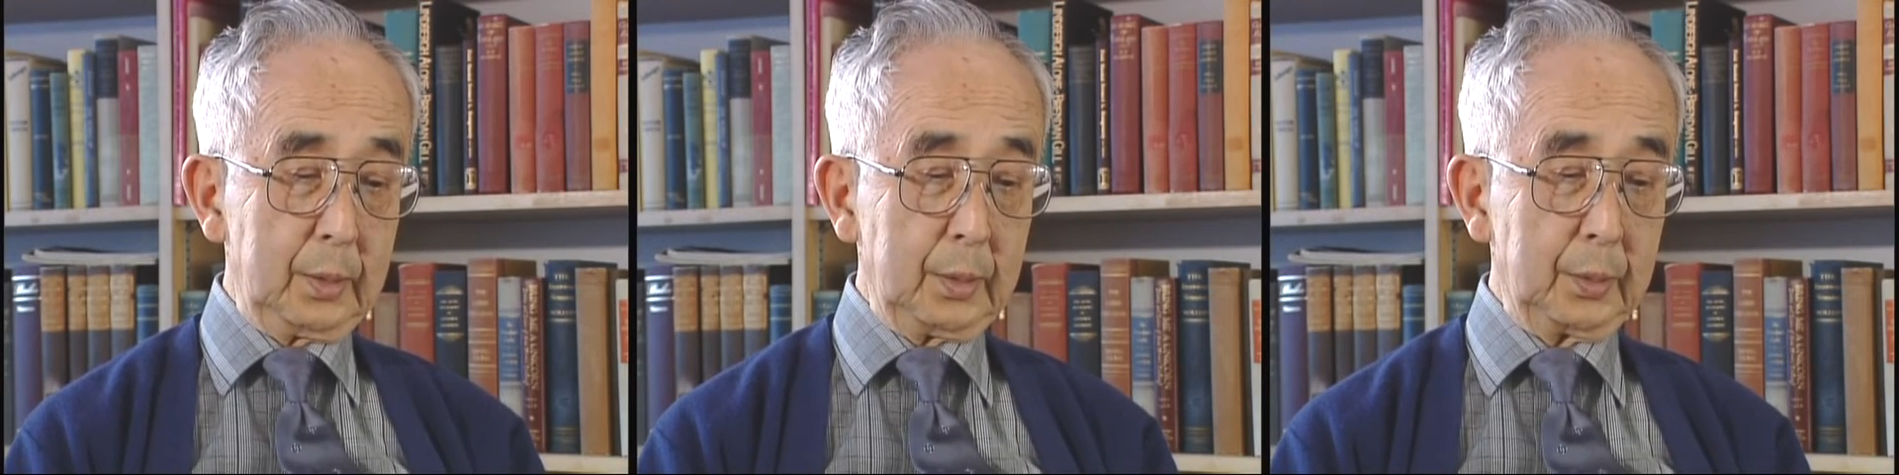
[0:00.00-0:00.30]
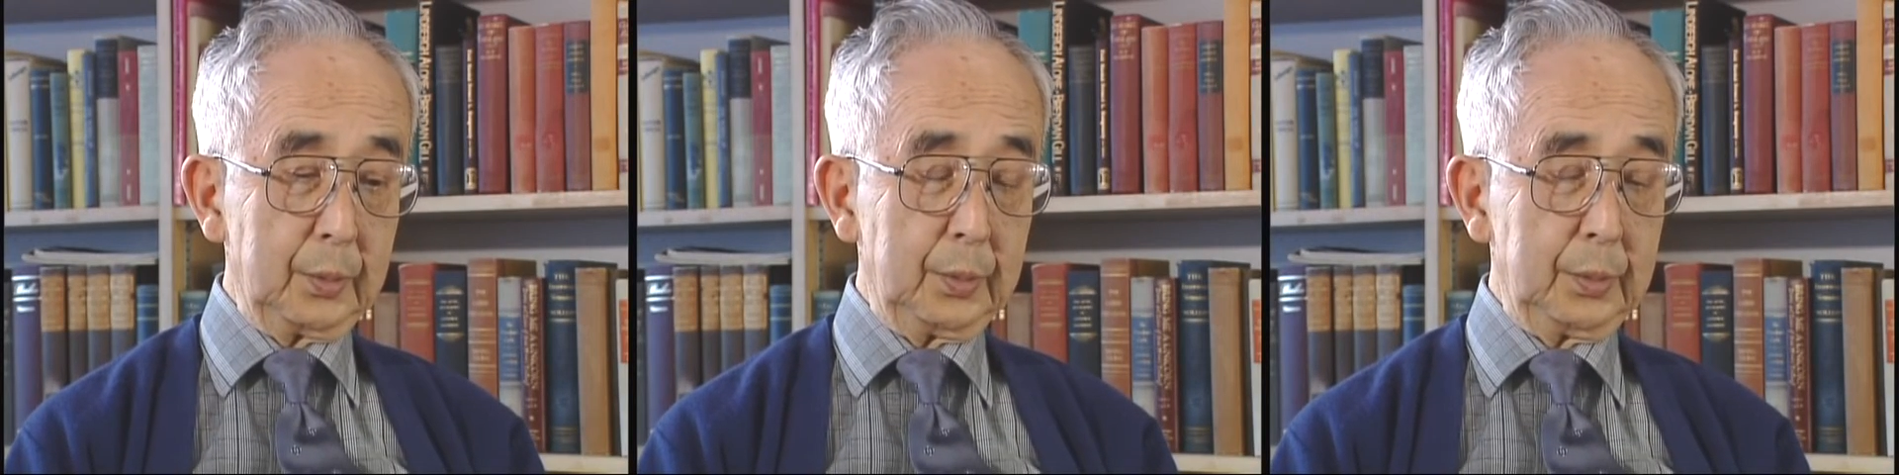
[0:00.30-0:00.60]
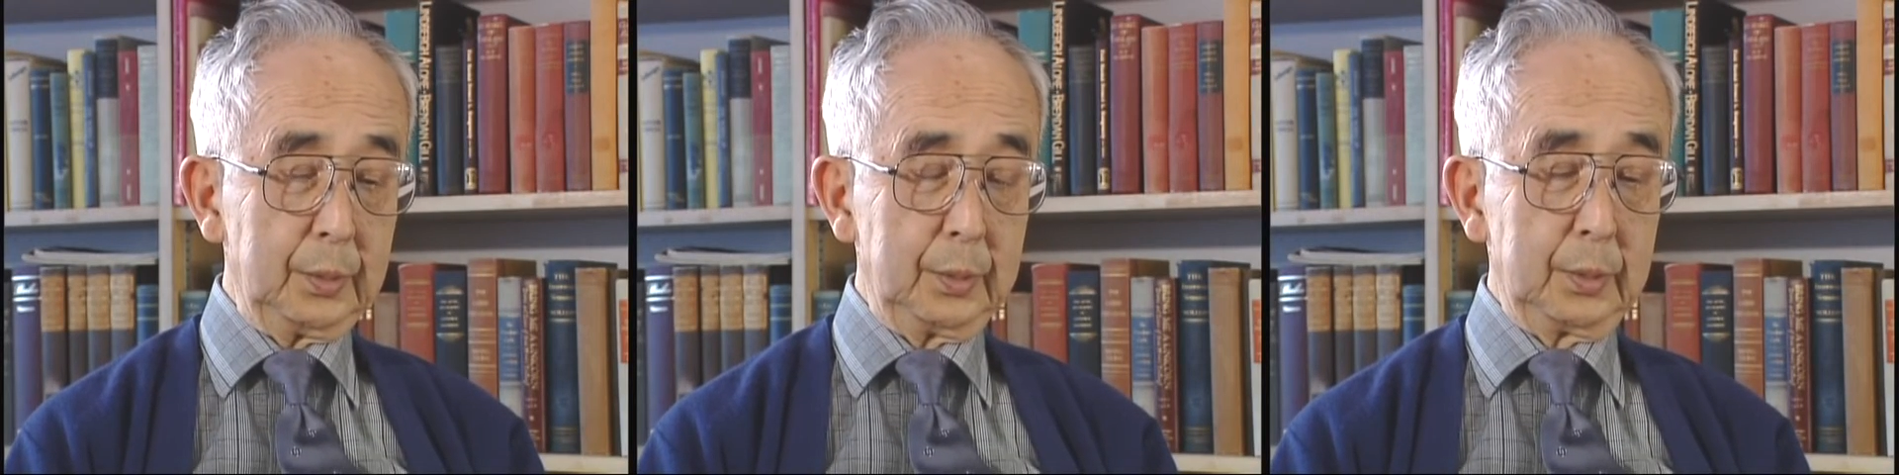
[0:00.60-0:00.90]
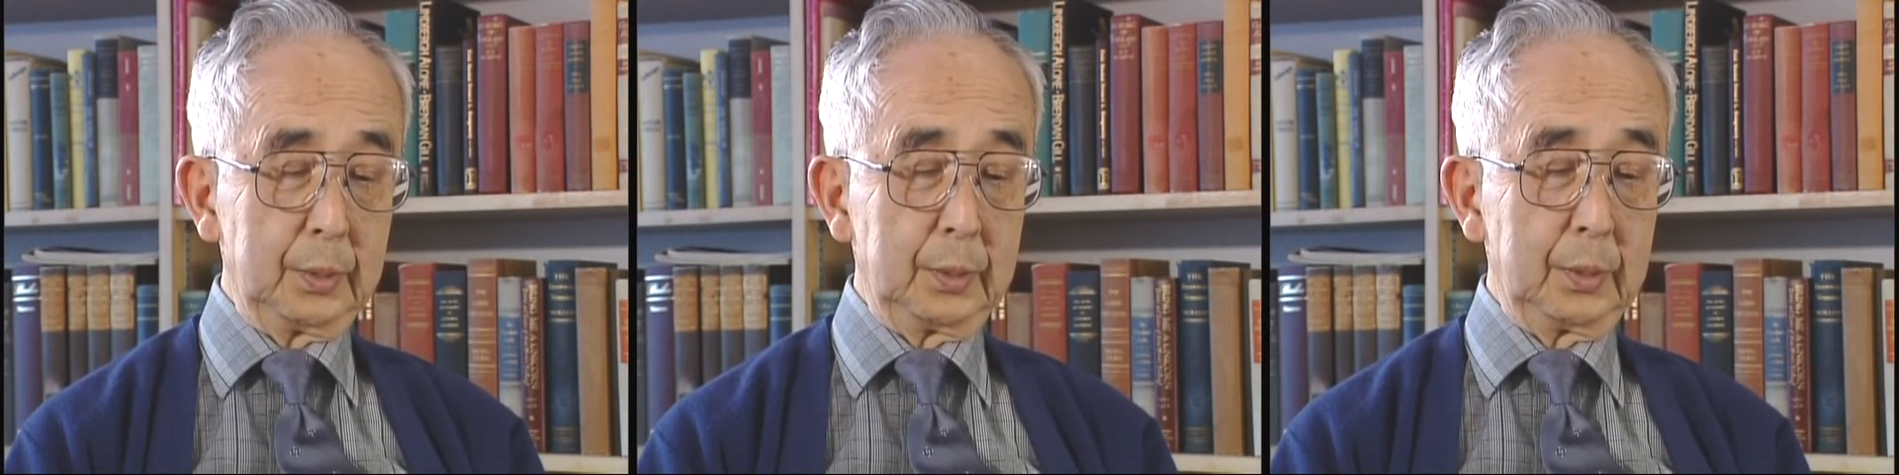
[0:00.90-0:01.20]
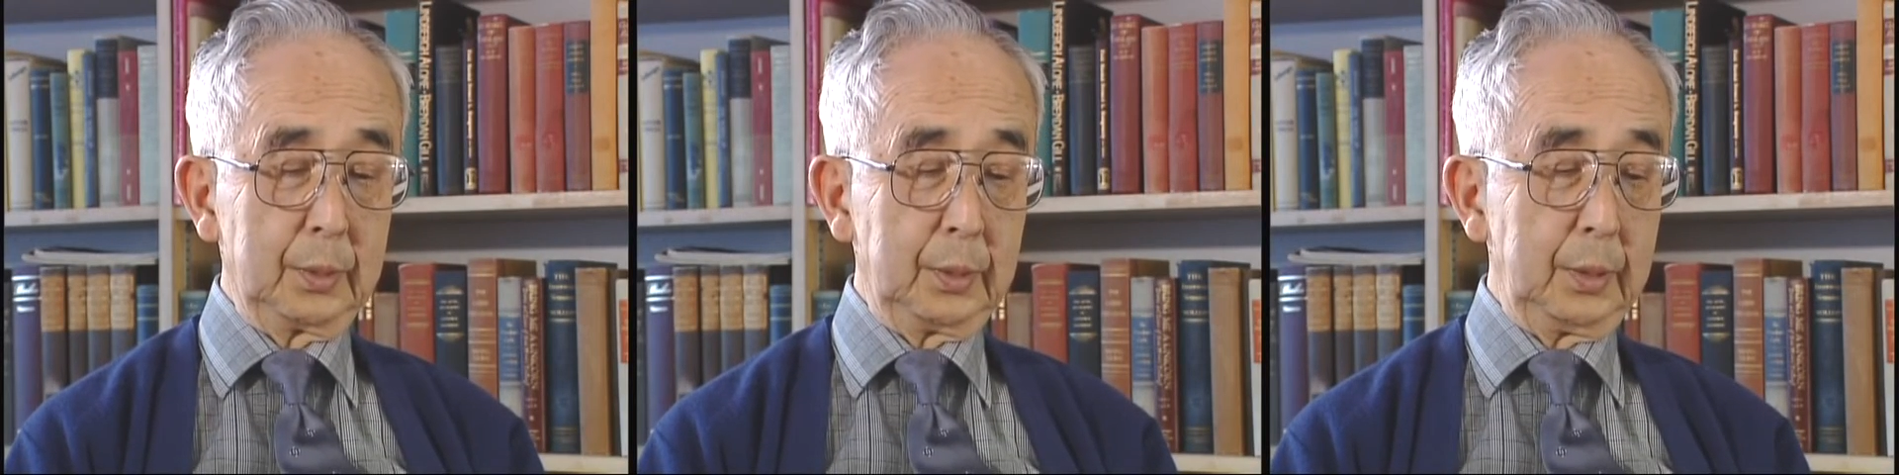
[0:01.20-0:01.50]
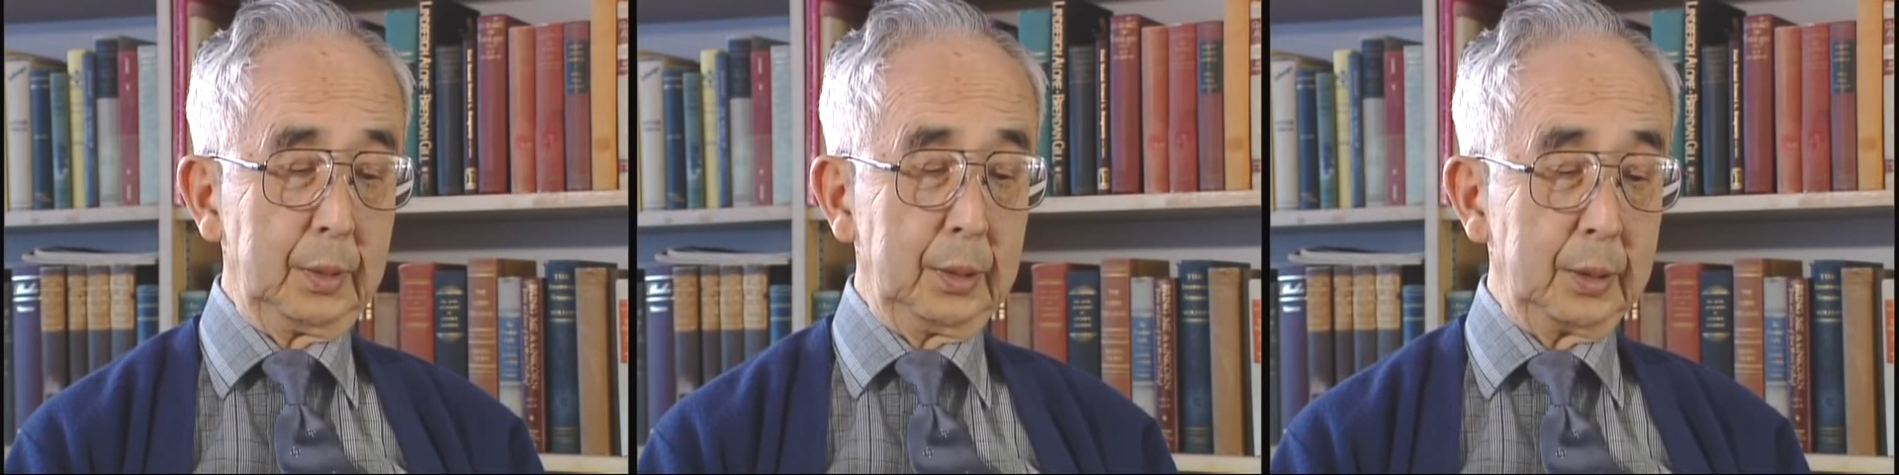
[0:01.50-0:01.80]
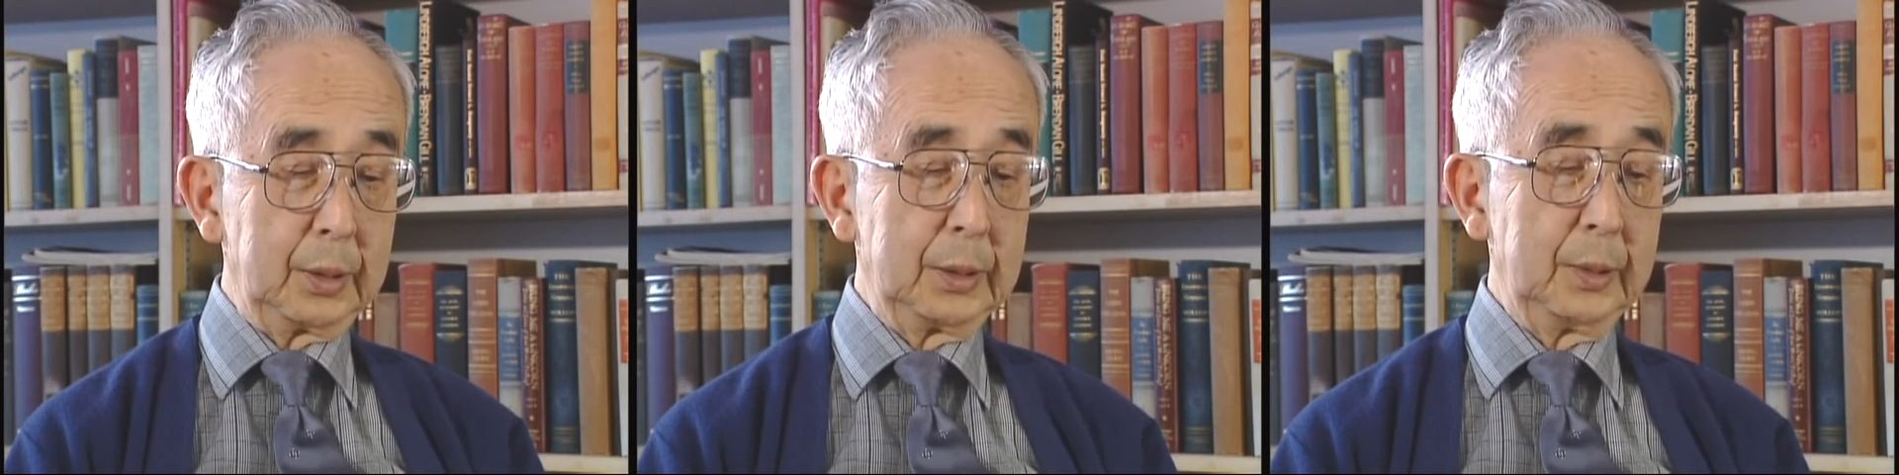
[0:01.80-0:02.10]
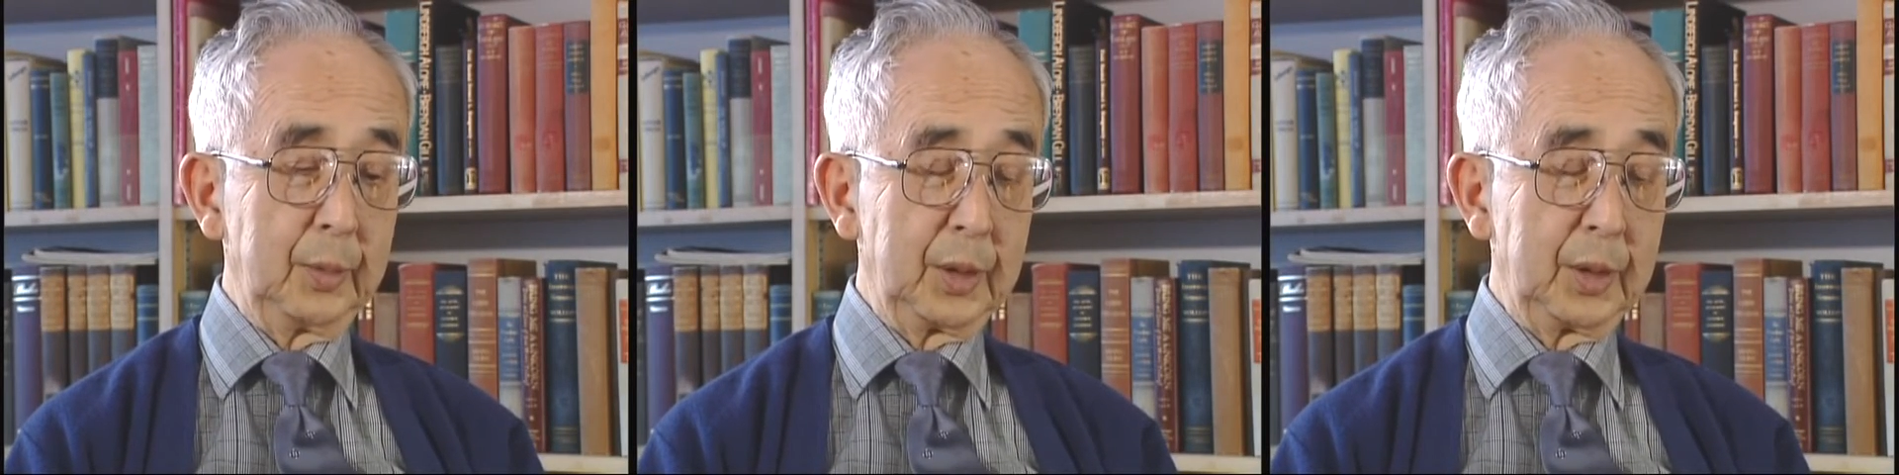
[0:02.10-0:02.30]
oh, in time,